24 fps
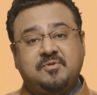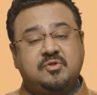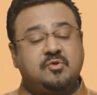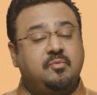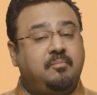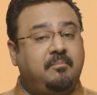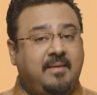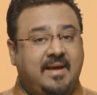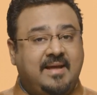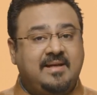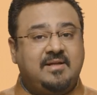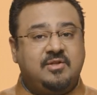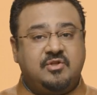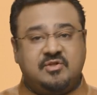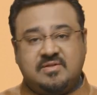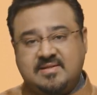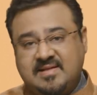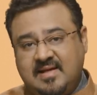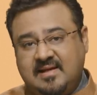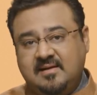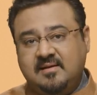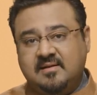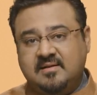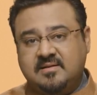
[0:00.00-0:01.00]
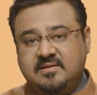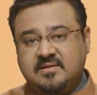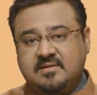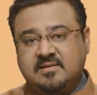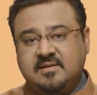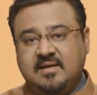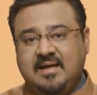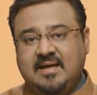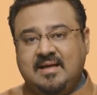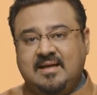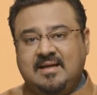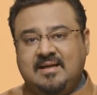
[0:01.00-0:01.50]
to manage sellers,
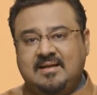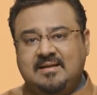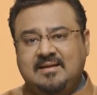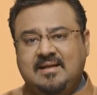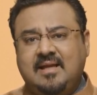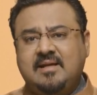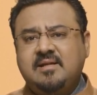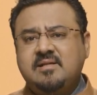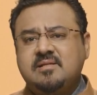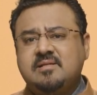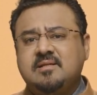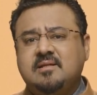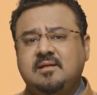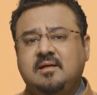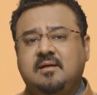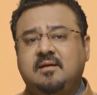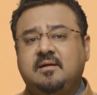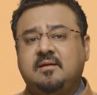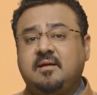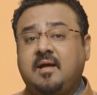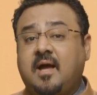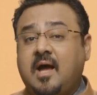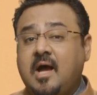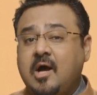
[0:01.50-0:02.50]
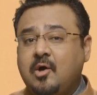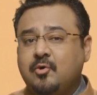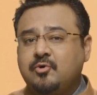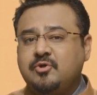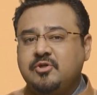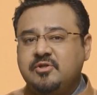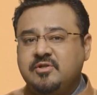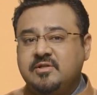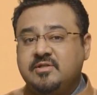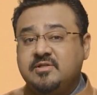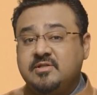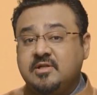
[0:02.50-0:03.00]
let us learn how to
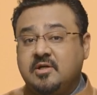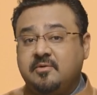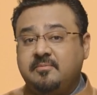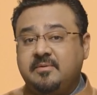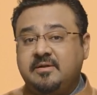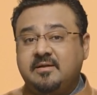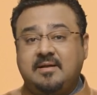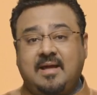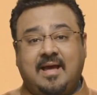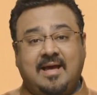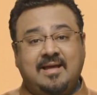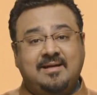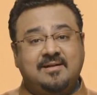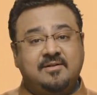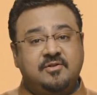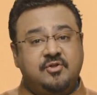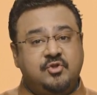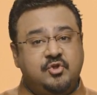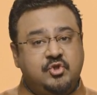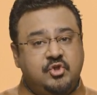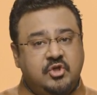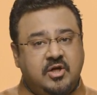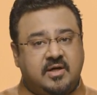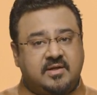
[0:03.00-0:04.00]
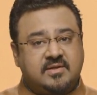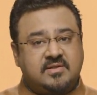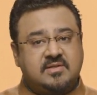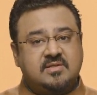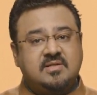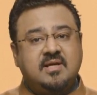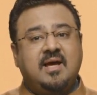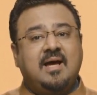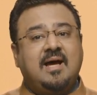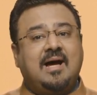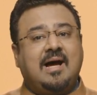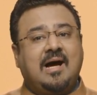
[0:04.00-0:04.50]
determine and adjust
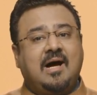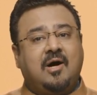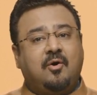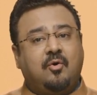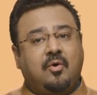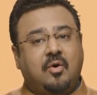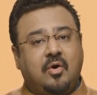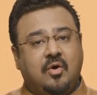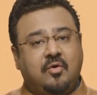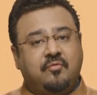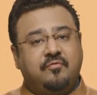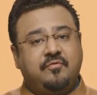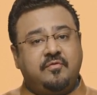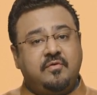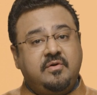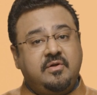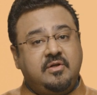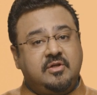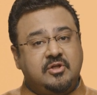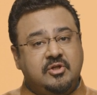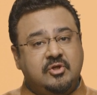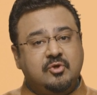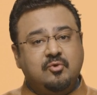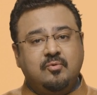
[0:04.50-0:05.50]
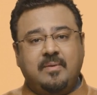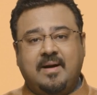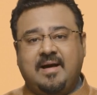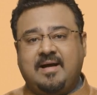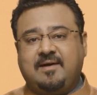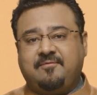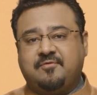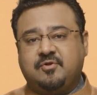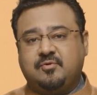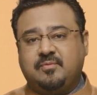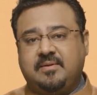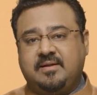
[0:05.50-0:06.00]
how often you
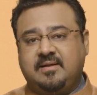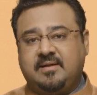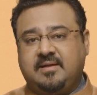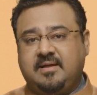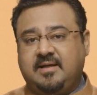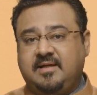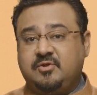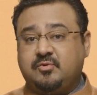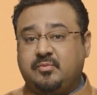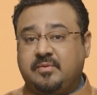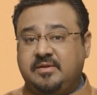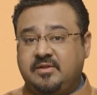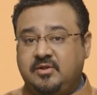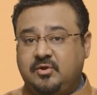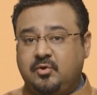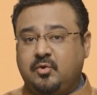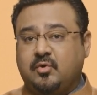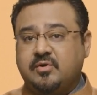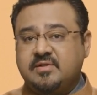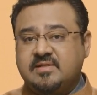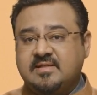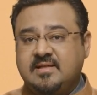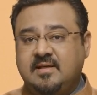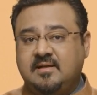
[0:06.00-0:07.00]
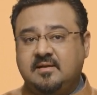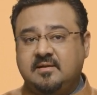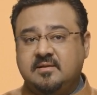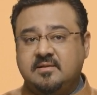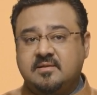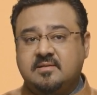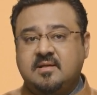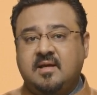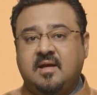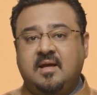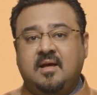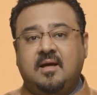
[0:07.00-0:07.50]
have to engage with your
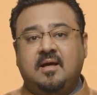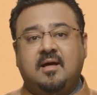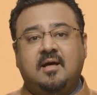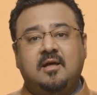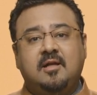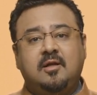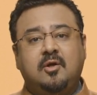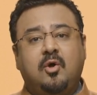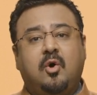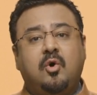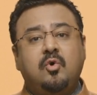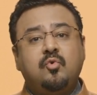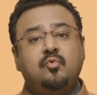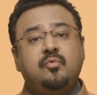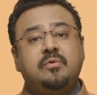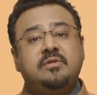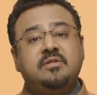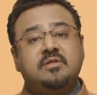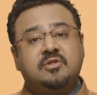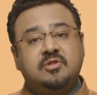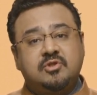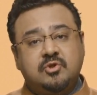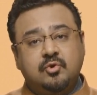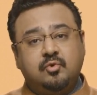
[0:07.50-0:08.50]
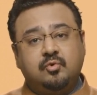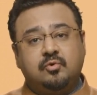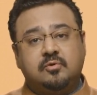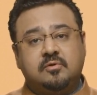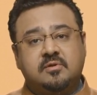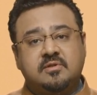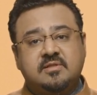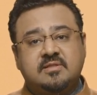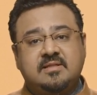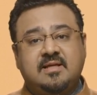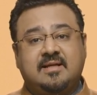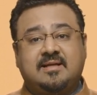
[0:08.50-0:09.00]
sellers, along with the
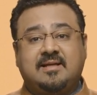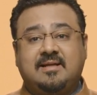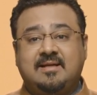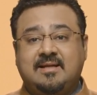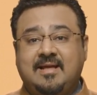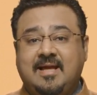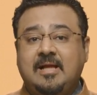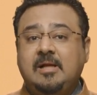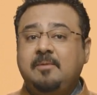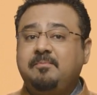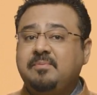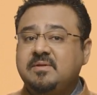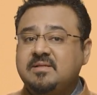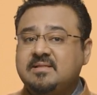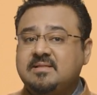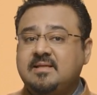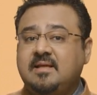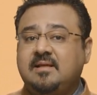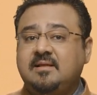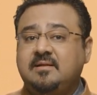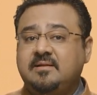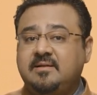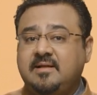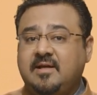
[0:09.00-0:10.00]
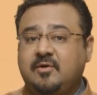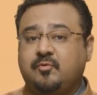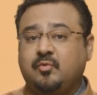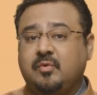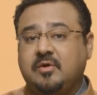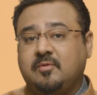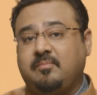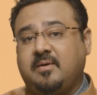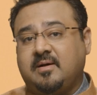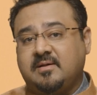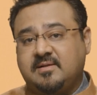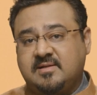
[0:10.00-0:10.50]
tools that can help a seller
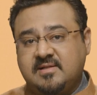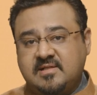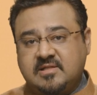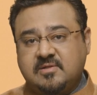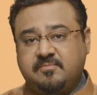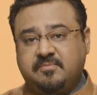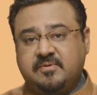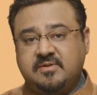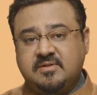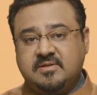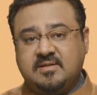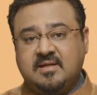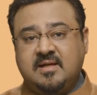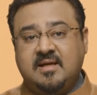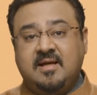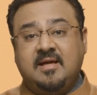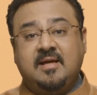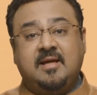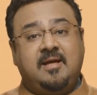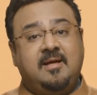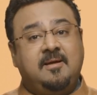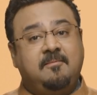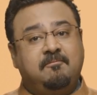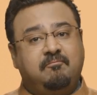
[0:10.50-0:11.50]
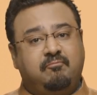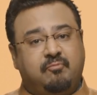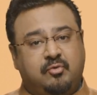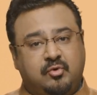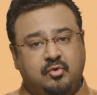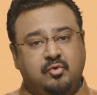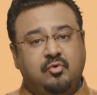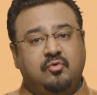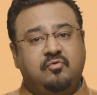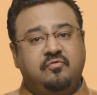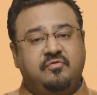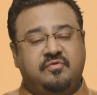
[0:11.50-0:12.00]
network participant
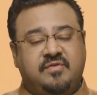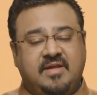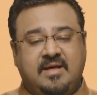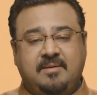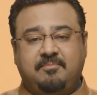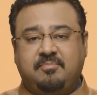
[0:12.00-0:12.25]
improve their